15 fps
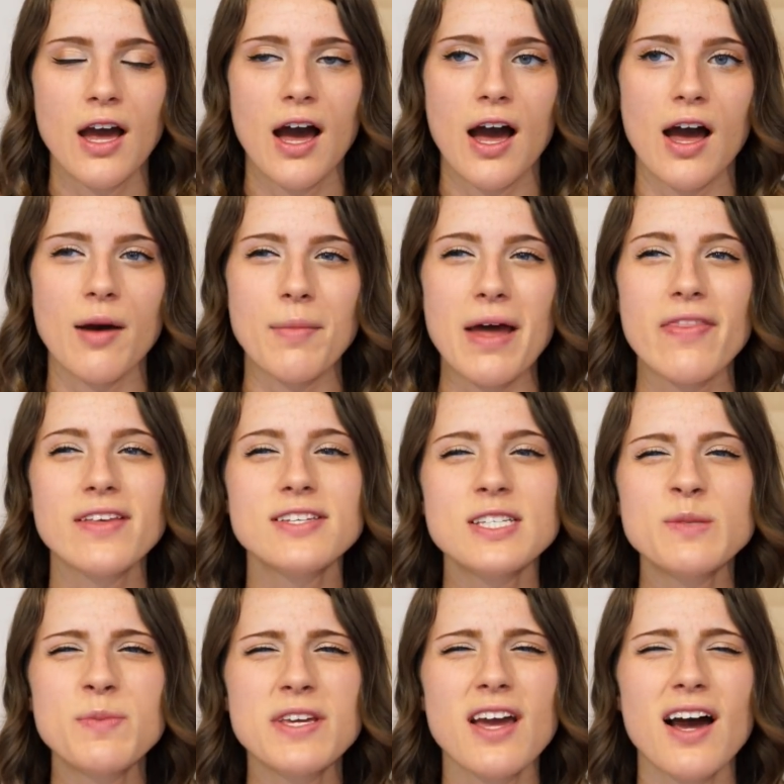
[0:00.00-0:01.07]
And this
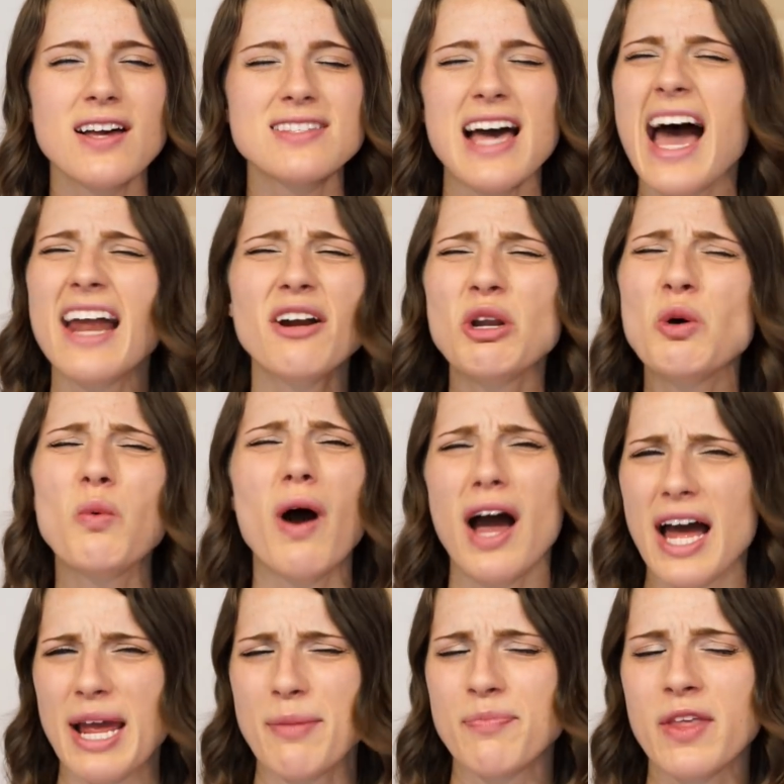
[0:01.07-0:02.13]
is because, I don't know
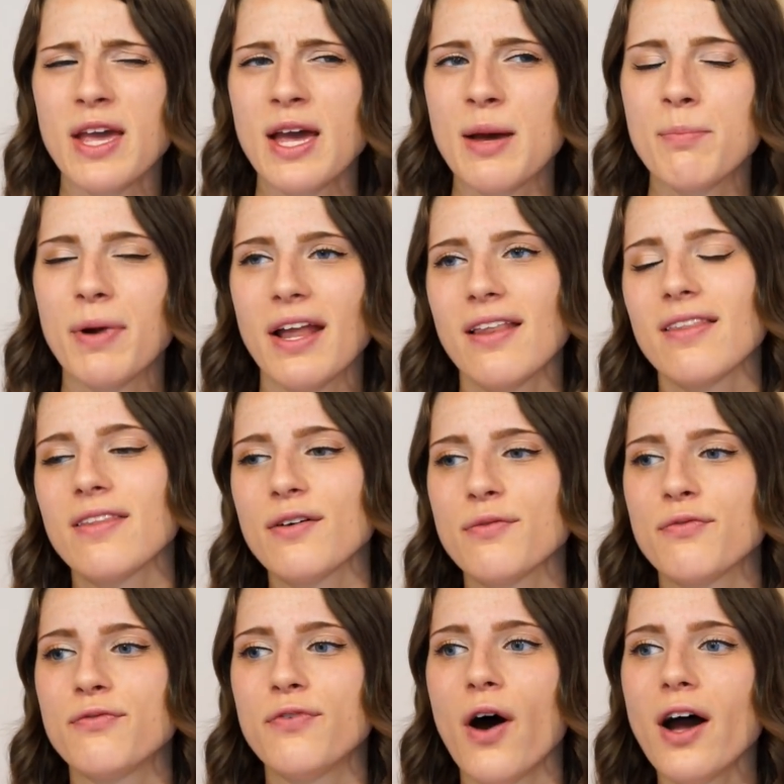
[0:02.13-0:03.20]
why, but the
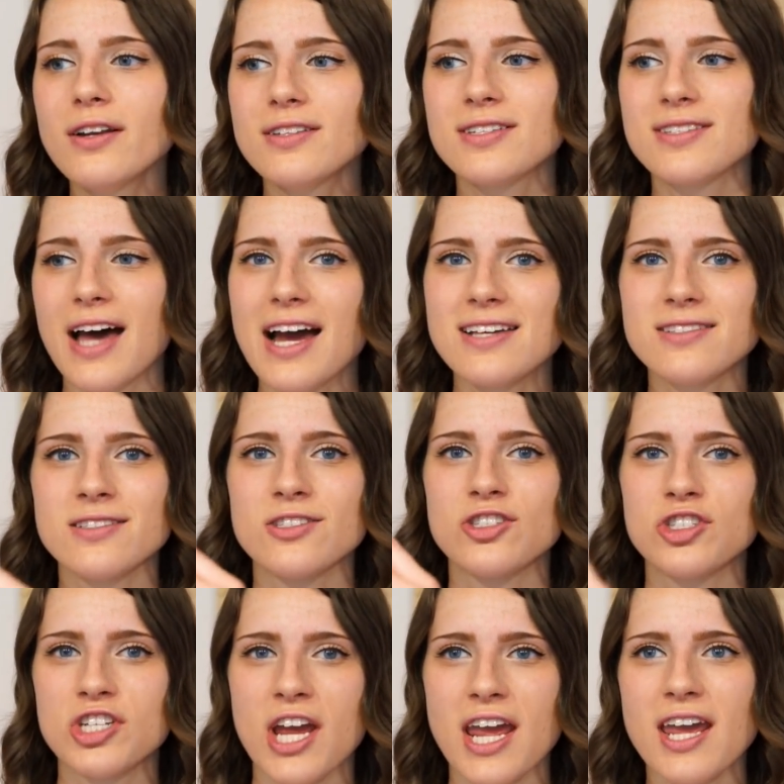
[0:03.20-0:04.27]
font sizes
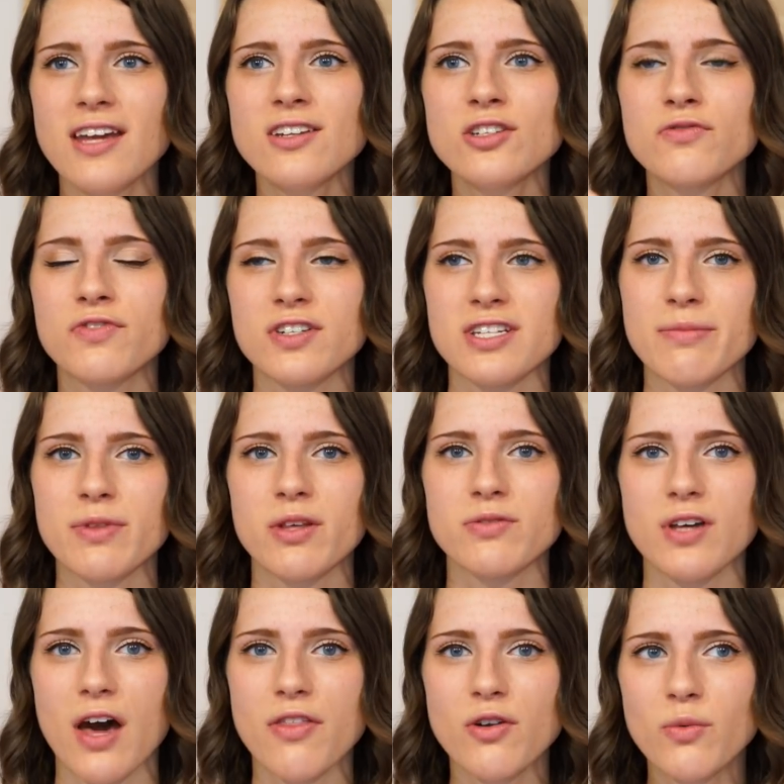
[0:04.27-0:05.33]
change for some of
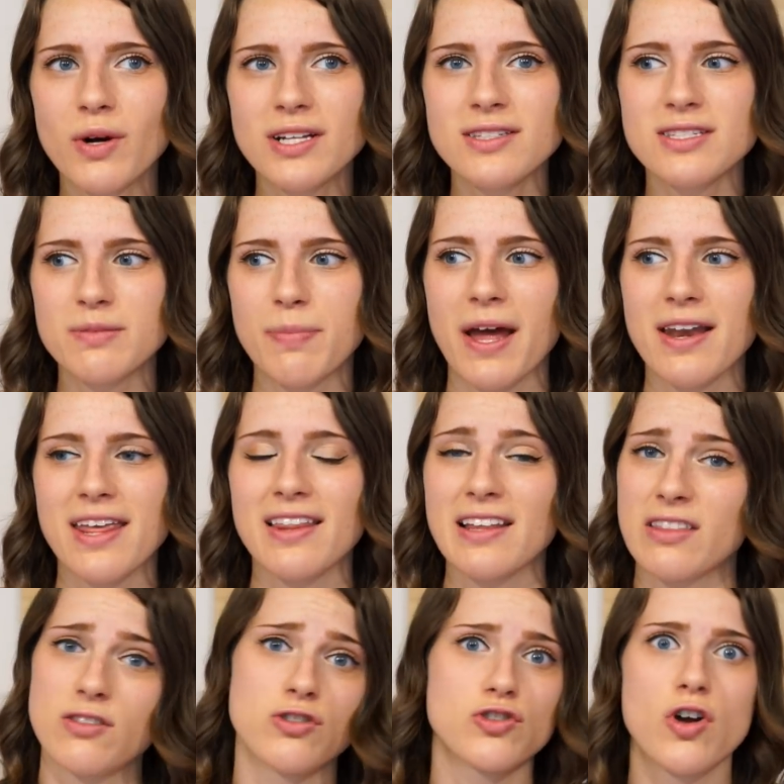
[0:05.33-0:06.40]
those other ones, depending
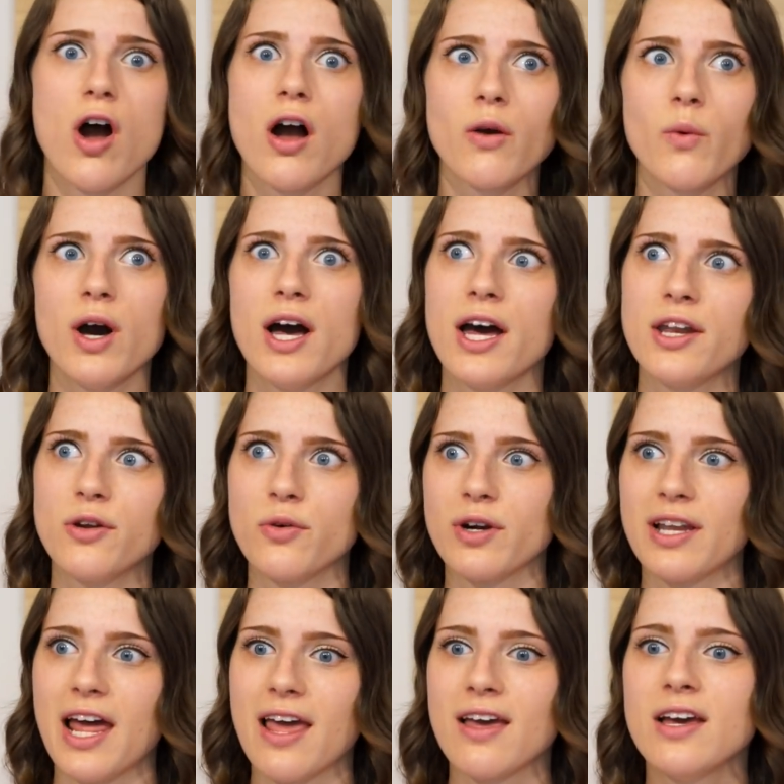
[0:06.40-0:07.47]
like the strong one or
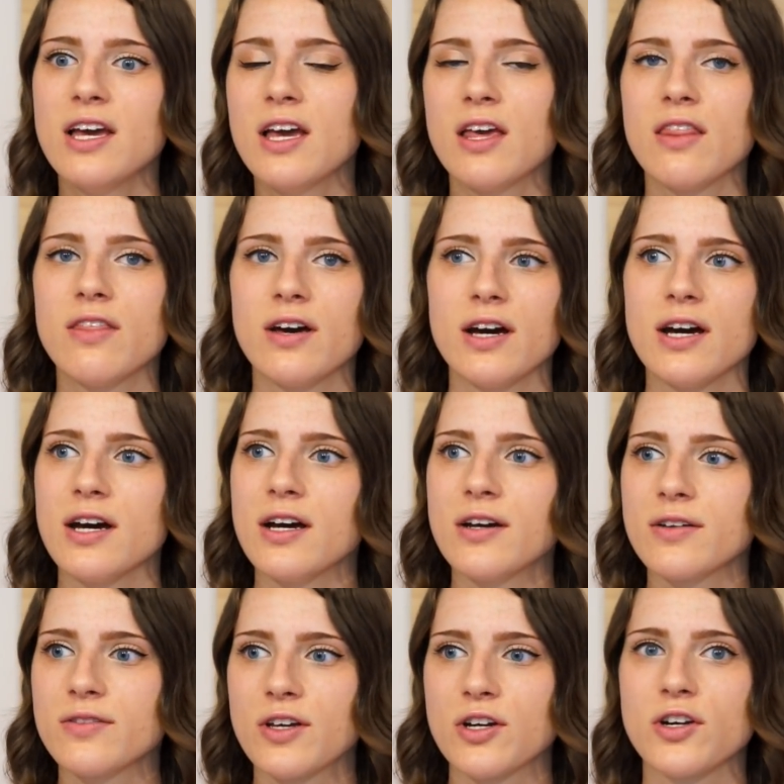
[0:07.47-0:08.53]
like
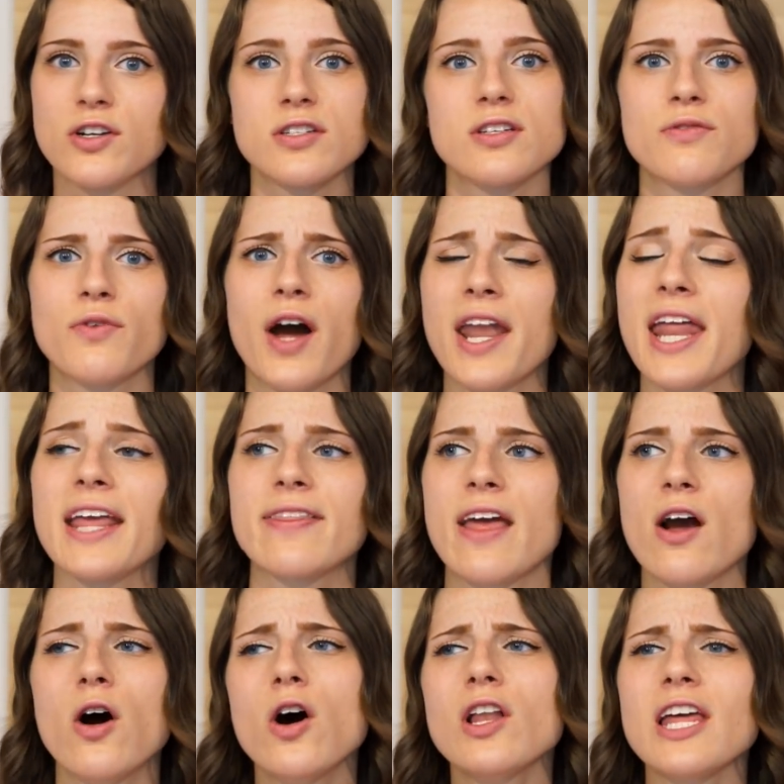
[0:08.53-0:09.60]
the cursive one, like
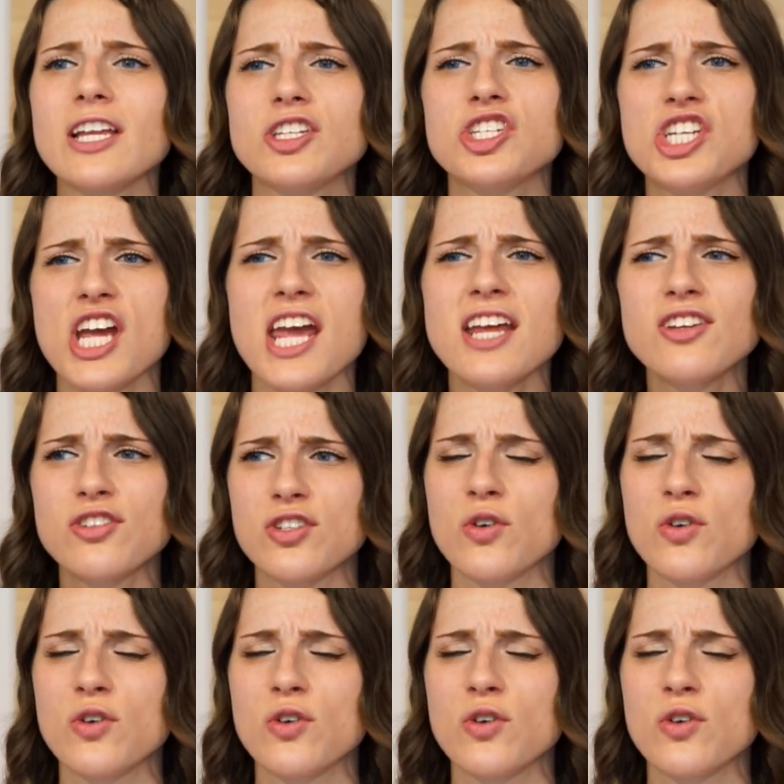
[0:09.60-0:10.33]
they all like change.